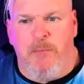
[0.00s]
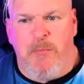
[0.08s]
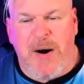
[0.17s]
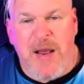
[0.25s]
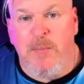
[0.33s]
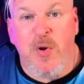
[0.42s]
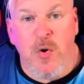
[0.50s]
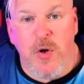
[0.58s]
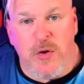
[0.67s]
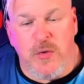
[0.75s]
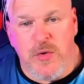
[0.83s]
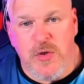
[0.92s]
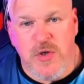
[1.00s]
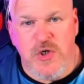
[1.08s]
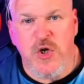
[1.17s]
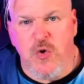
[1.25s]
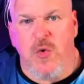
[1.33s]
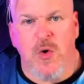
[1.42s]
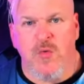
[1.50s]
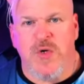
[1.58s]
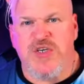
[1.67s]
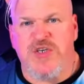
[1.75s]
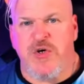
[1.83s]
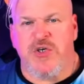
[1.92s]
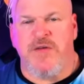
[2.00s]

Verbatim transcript: But I implore you, do your own research.